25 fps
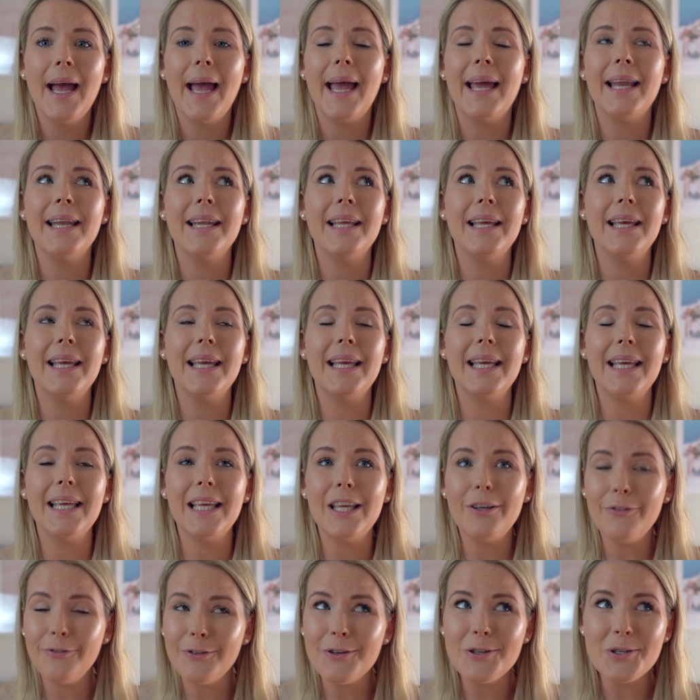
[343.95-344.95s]
And
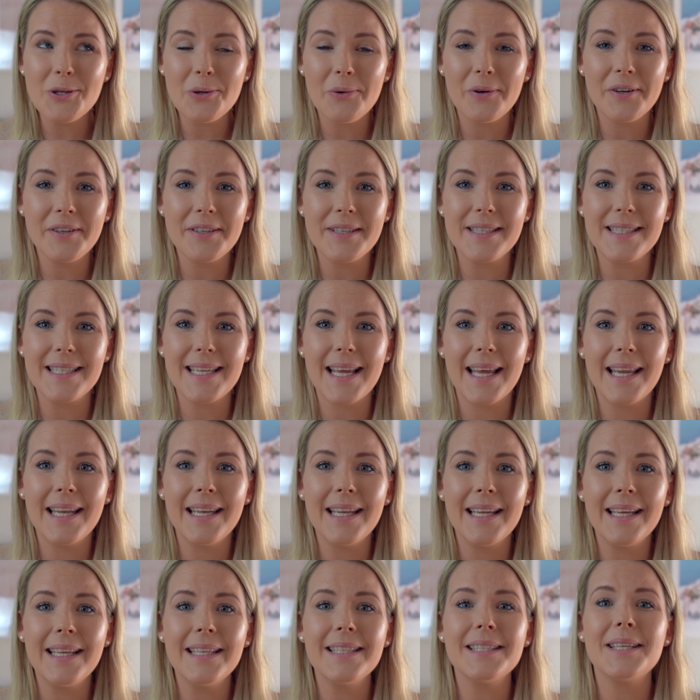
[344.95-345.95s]
if you do
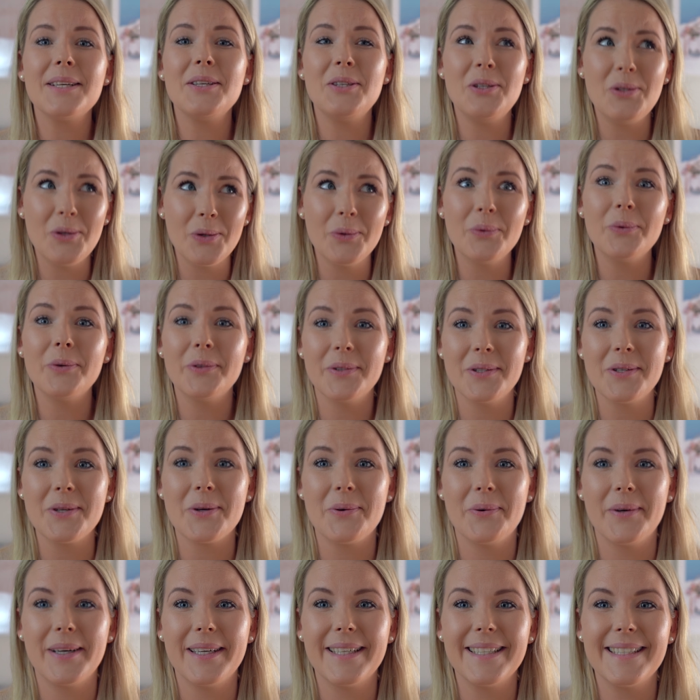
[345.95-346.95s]
understand it, you will
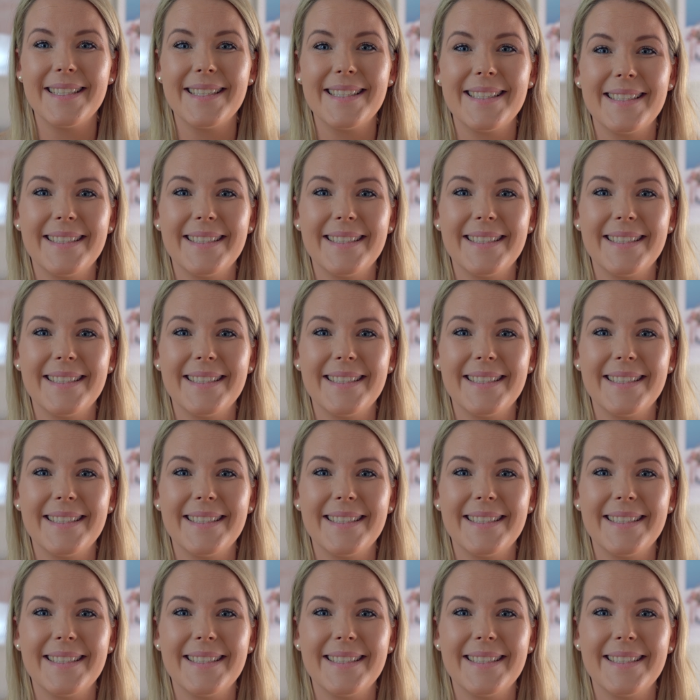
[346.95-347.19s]
do it.